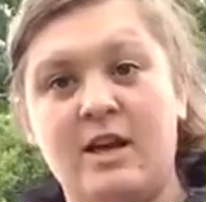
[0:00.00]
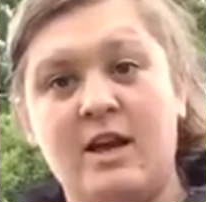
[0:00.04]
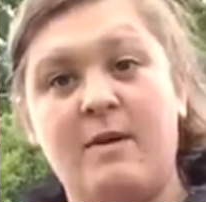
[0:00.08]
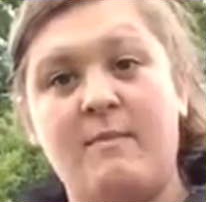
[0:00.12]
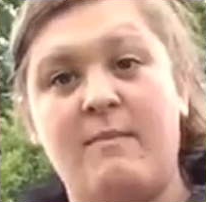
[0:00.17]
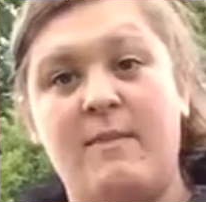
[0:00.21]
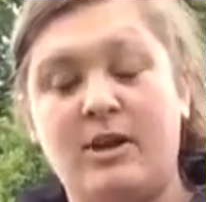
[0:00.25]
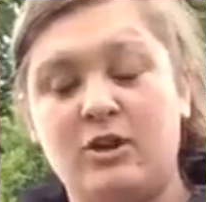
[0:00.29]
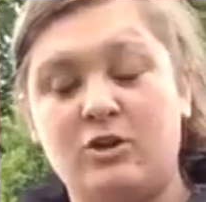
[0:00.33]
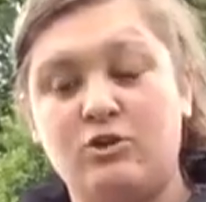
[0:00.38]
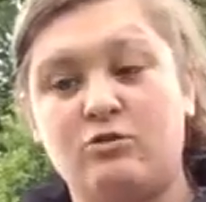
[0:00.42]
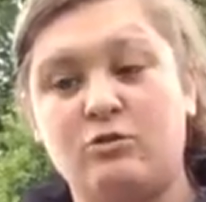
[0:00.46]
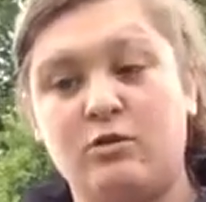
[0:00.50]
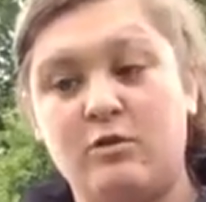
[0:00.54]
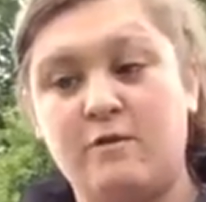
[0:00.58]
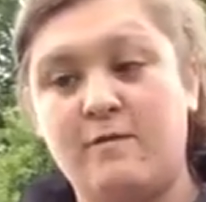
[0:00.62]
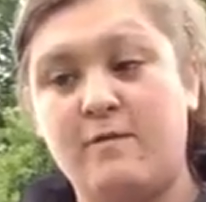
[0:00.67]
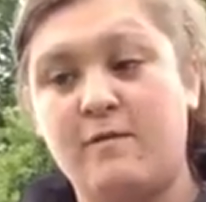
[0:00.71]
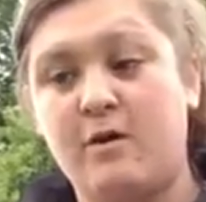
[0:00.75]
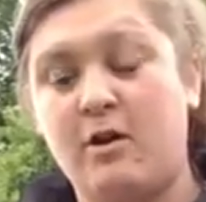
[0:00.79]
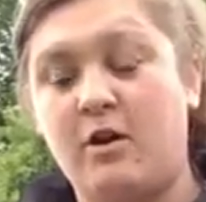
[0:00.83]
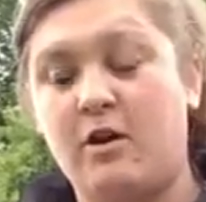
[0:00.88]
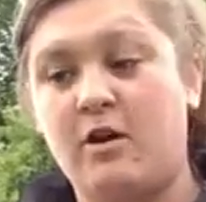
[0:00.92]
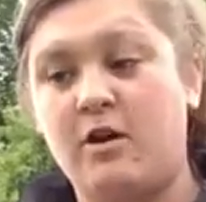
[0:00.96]
make sure you've
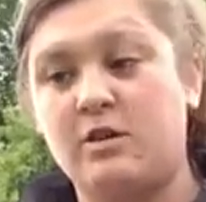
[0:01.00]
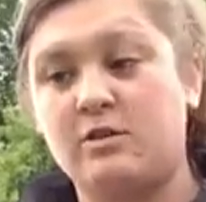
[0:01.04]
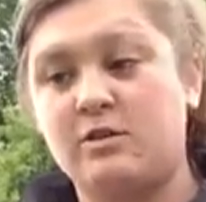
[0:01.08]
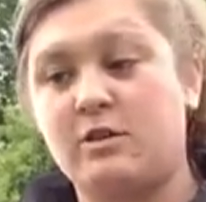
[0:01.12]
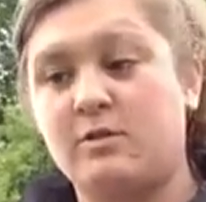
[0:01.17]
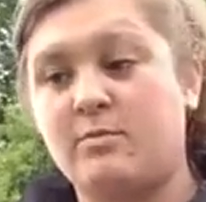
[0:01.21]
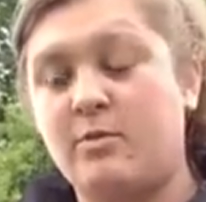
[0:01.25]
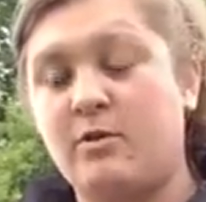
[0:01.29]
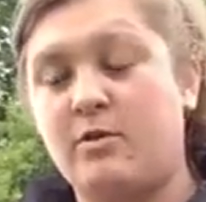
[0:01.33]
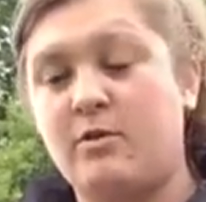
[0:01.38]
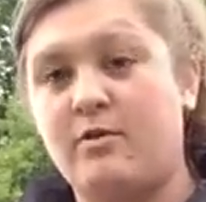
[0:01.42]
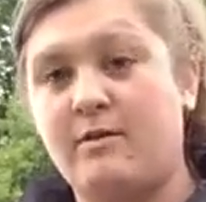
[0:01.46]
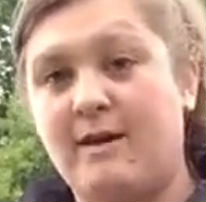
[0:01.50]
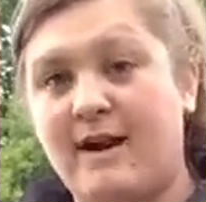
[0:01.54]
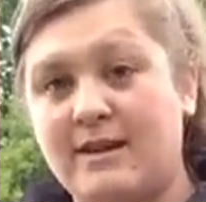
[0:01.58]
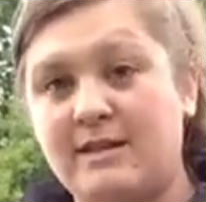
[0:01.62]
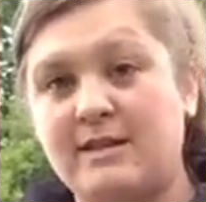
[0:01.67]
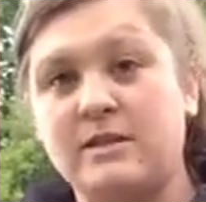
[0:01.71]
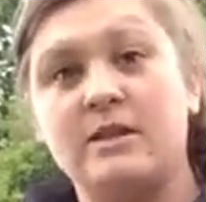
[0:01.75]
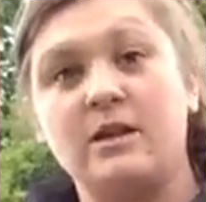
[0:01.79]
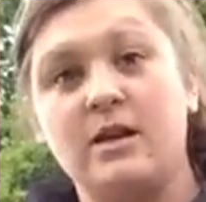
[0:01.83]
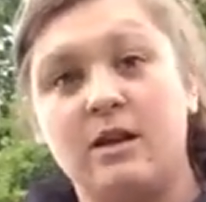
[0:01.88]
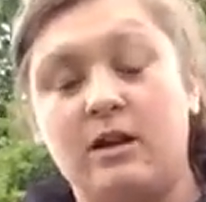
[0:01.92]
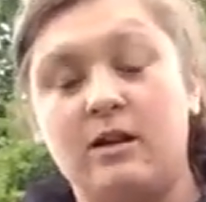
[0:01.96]
got
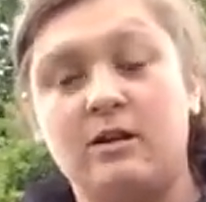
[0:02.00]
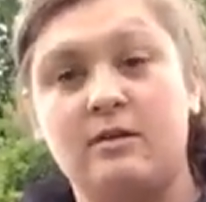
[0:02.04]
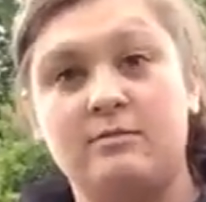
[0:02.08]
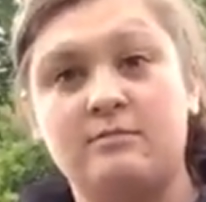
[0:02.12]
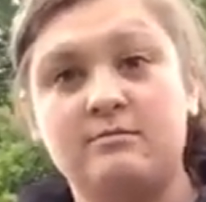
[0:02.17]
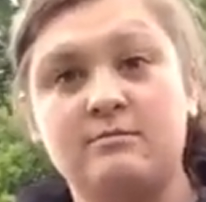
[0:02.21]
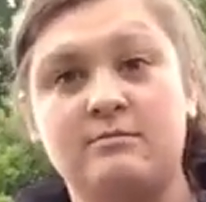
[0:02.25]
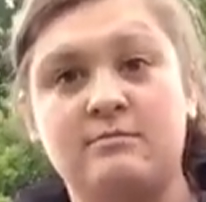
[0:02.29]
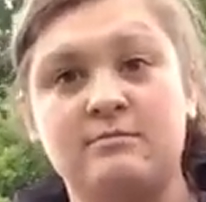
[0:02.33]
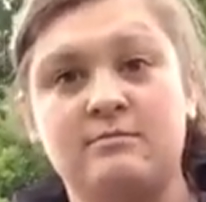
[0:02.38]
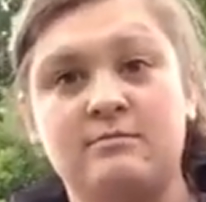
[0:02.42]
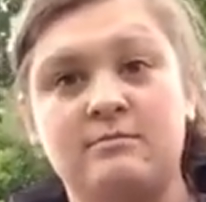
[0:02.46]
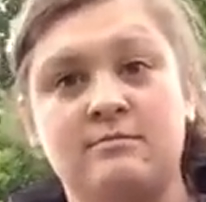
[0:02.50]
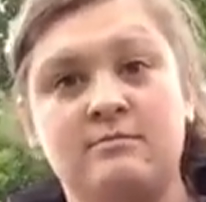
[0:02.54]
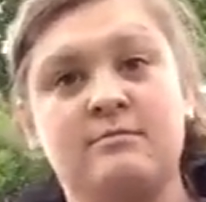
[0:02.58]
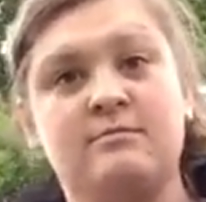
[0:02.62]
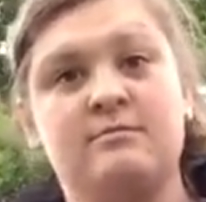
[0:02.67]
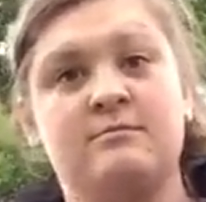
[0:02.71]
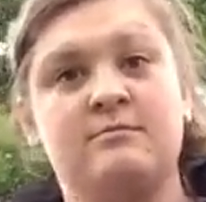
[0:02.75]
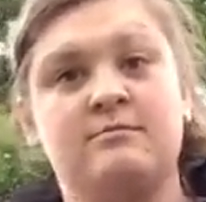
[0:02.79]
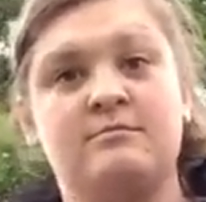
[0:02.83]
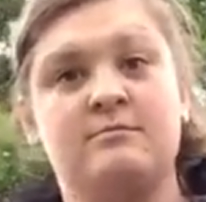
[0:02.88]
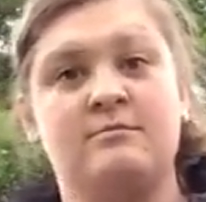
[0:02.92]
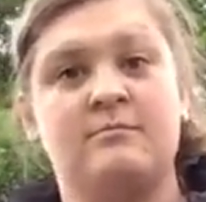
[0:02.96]
parental
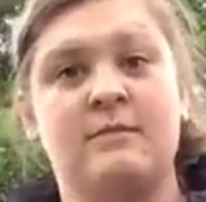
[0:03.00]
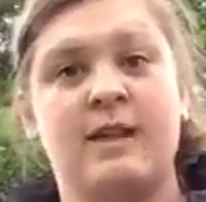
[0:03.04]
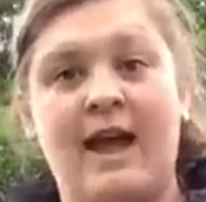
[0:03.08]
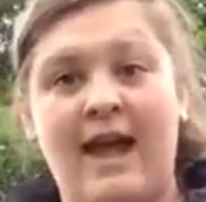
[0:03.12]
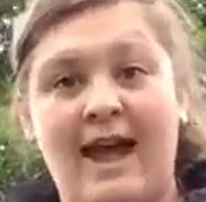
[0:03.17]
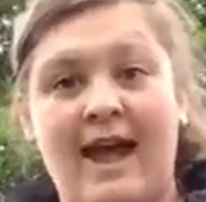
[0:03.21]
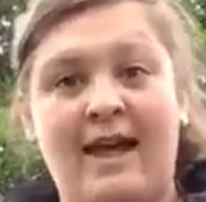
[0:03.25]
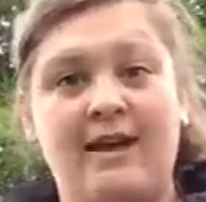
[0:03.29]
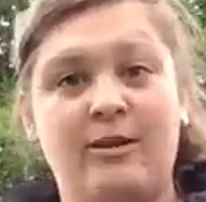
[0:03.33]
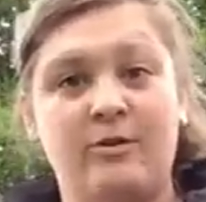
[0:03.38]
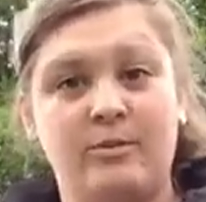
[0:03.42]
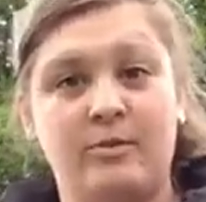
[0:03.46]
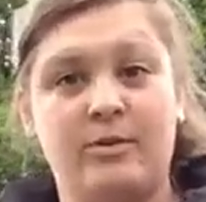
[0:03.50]
help,